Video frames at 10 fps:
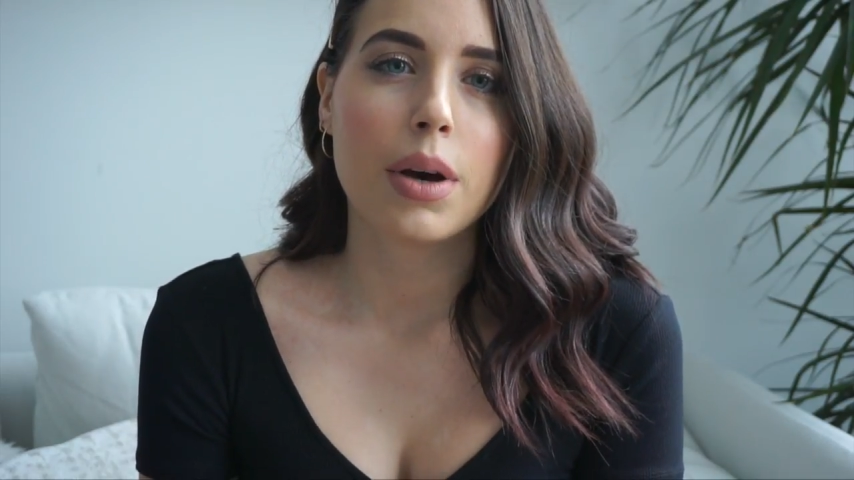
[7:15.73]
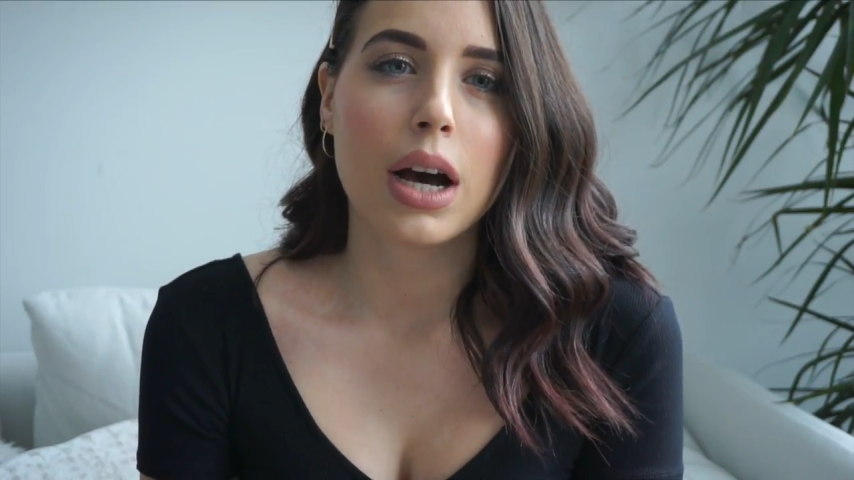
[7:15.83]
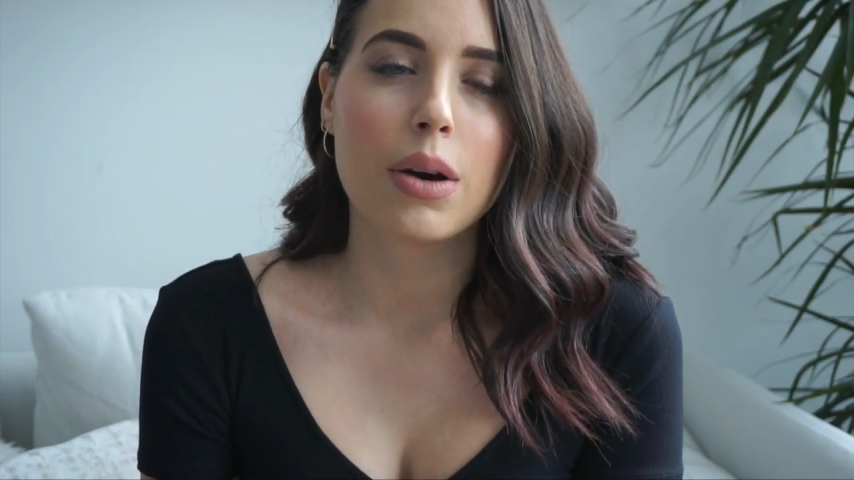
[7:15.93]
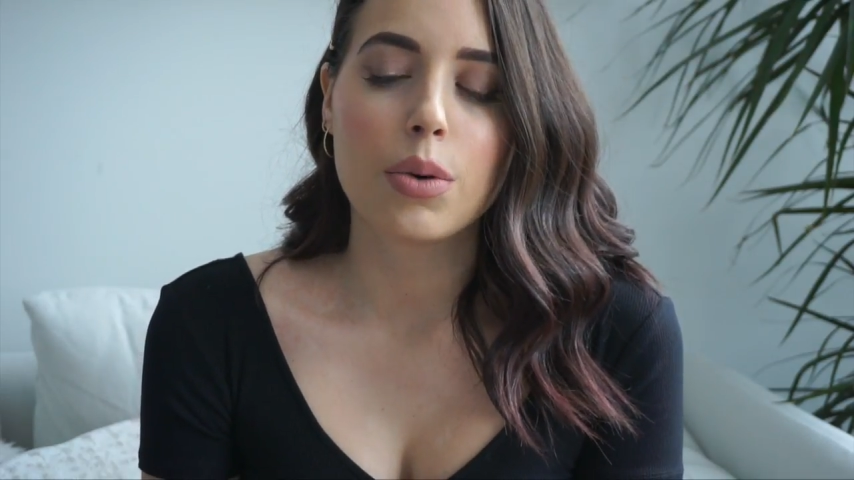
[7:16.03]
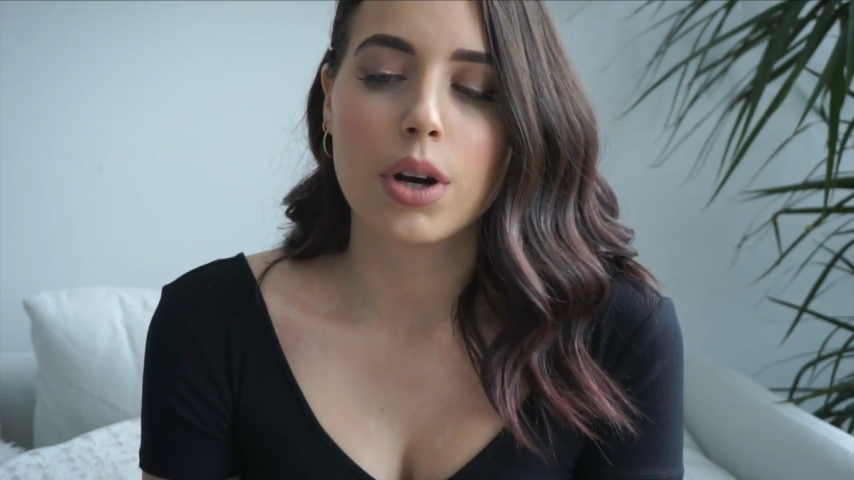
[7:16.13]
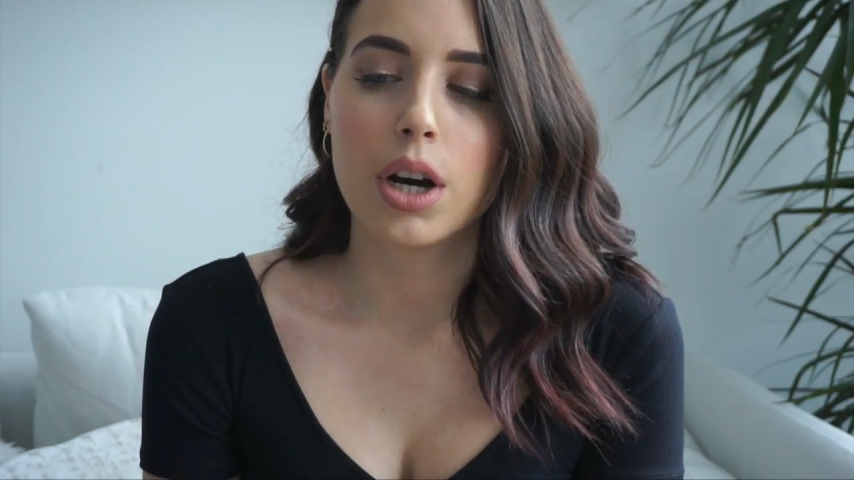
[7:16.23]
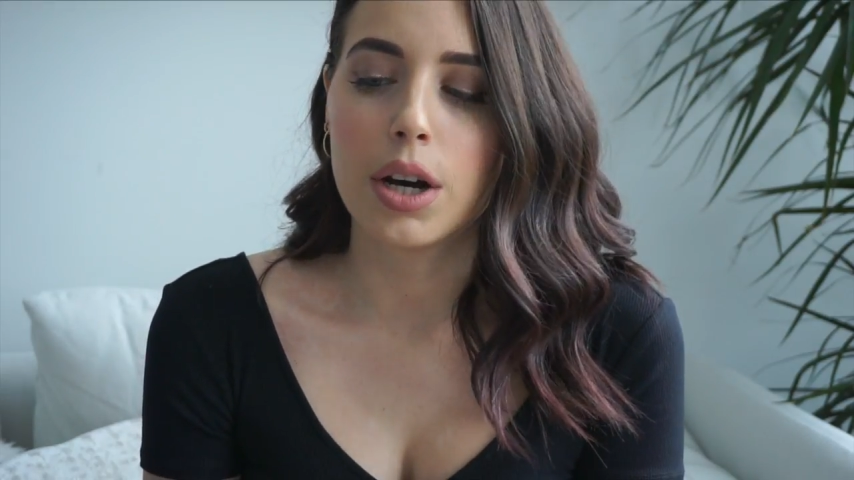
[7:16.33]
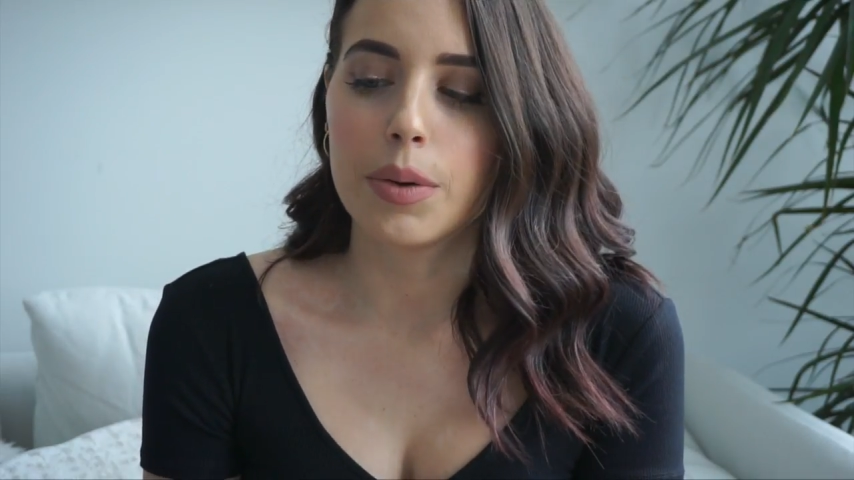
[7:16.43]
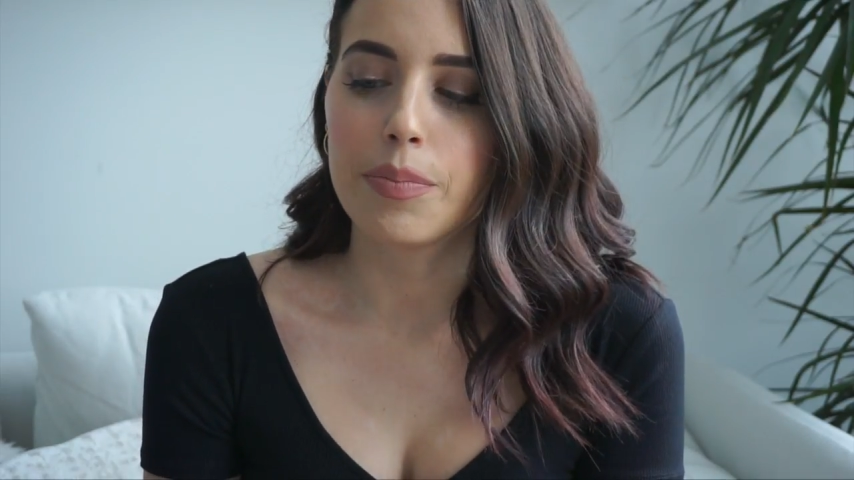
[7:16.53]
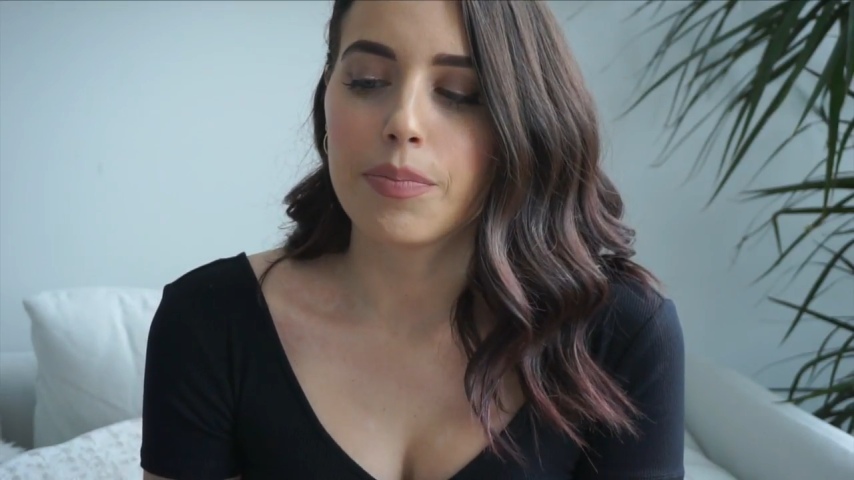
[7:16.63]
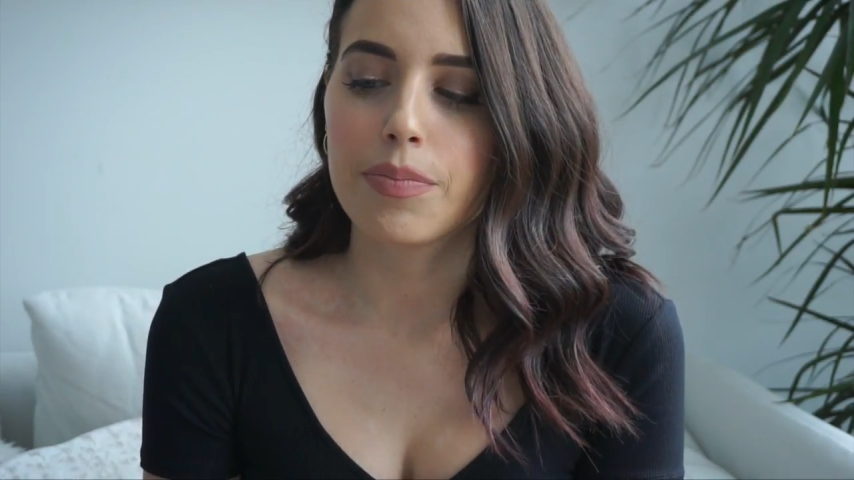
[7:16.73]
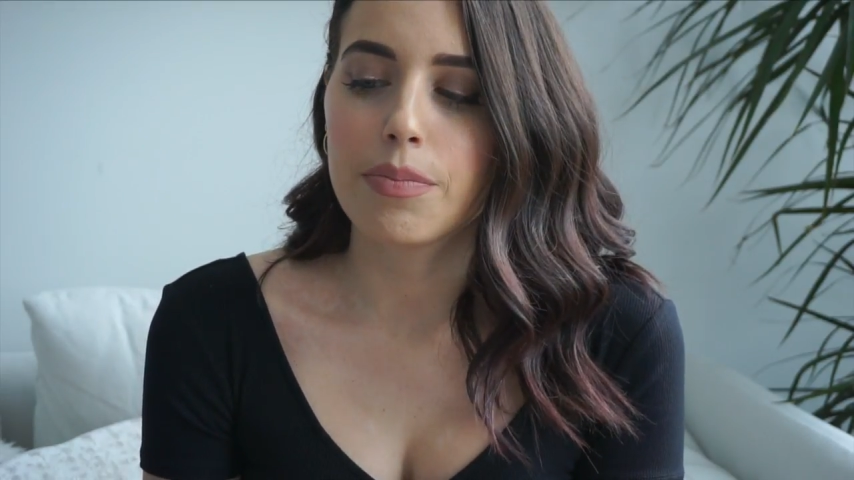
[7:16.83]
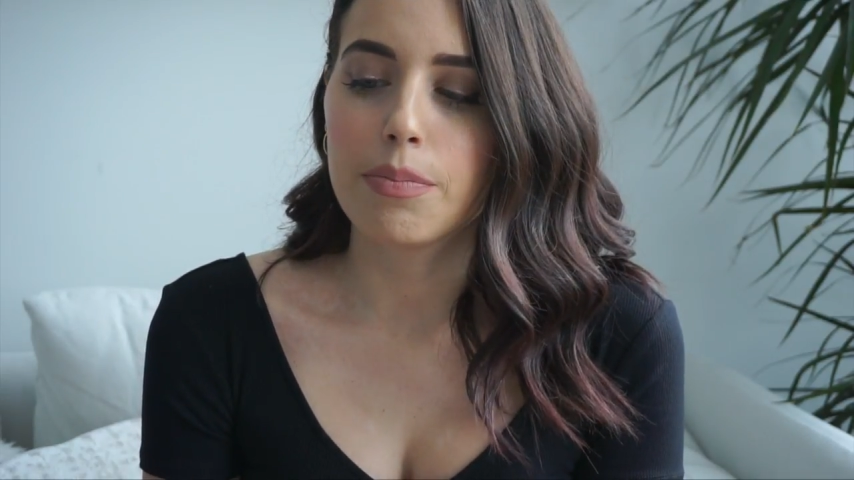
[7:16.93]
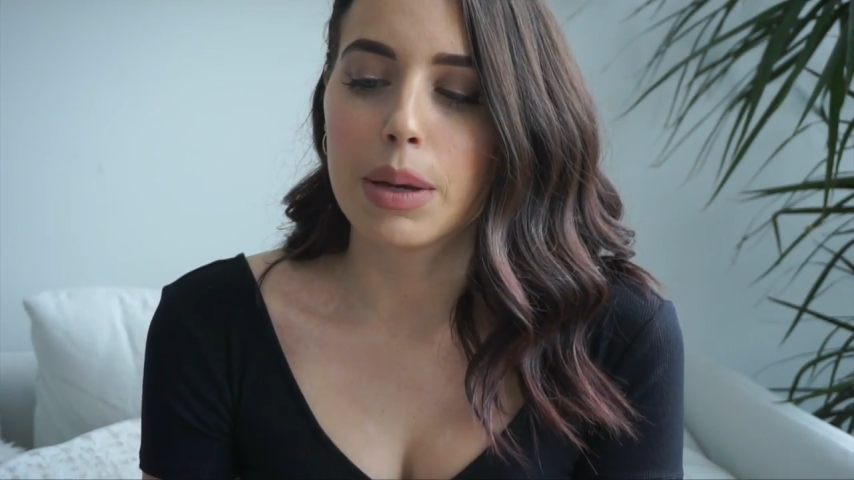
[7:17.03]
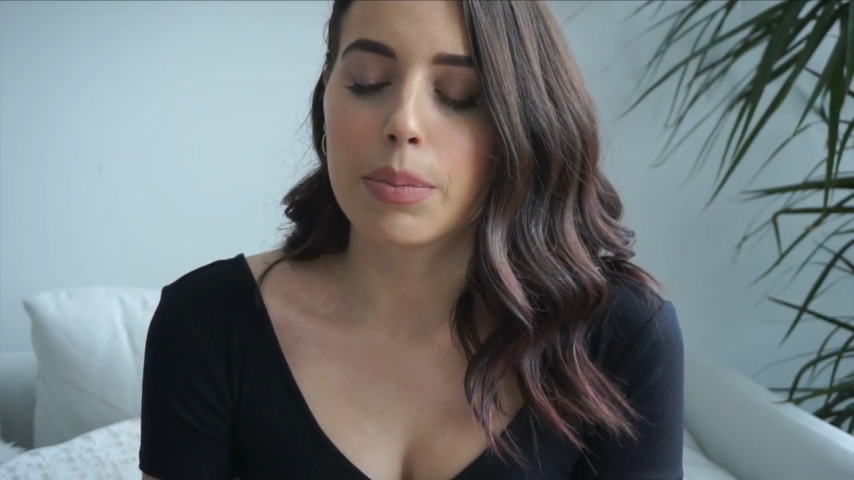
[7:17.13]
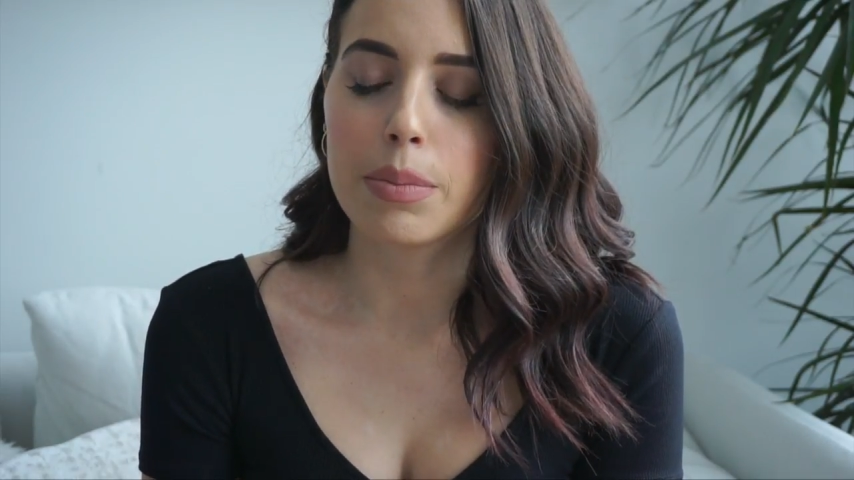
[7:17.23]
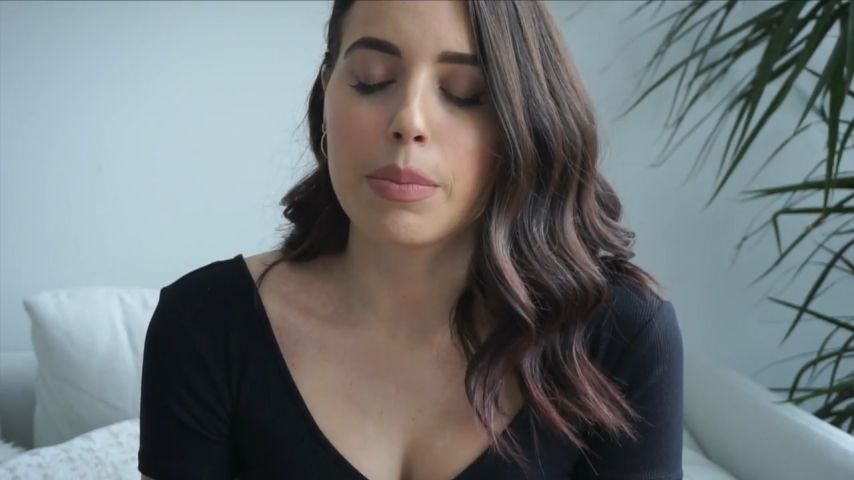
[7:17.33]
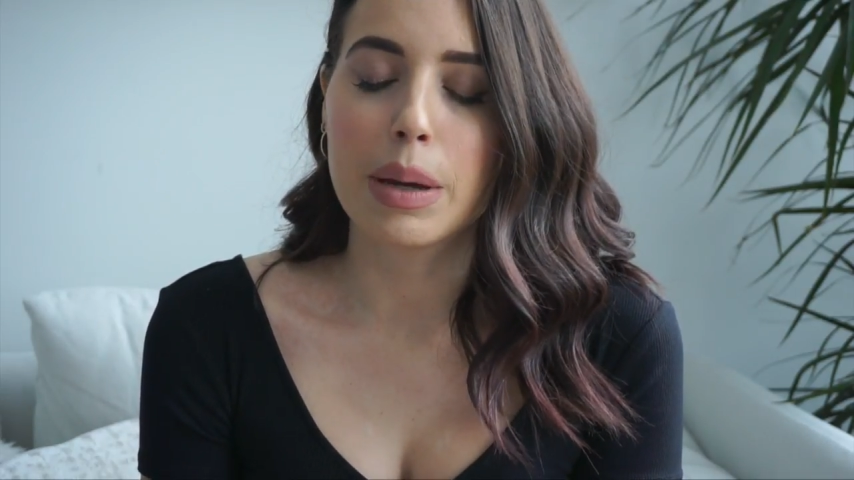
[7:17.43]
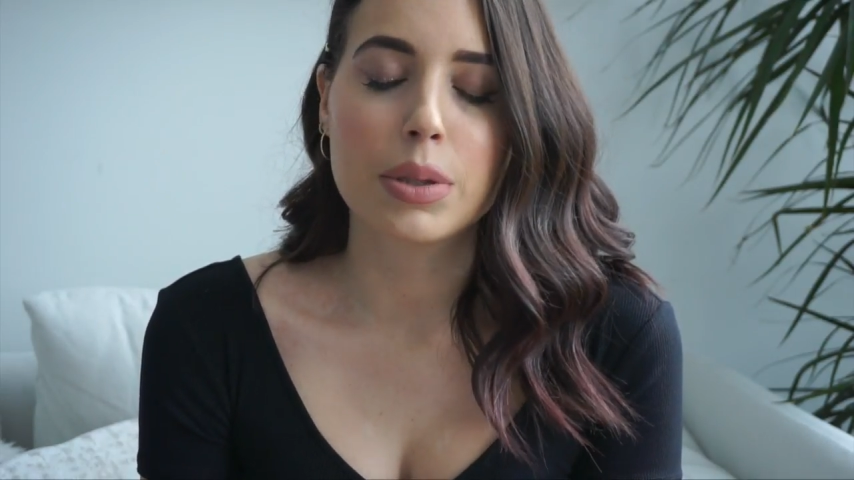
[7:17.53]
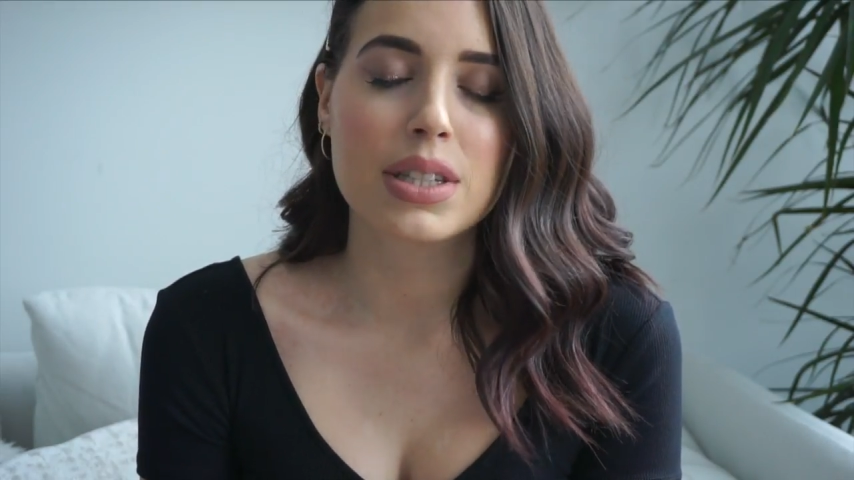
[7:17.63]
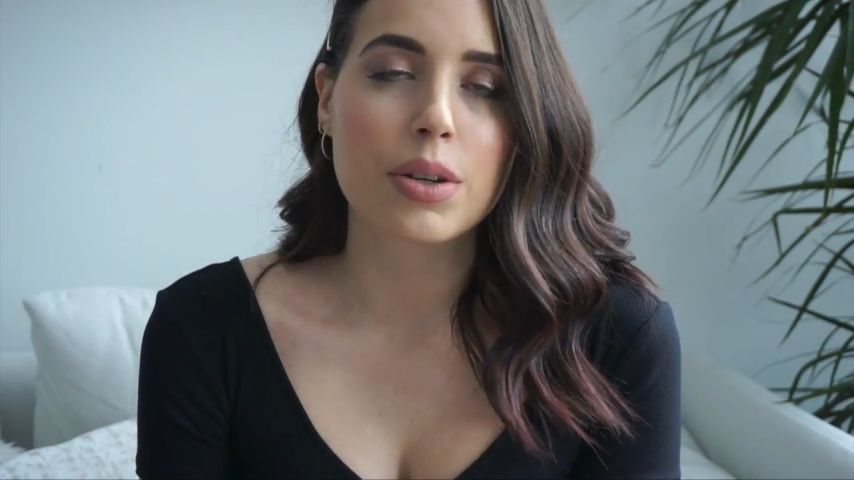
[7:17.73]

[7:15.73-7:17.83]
our maple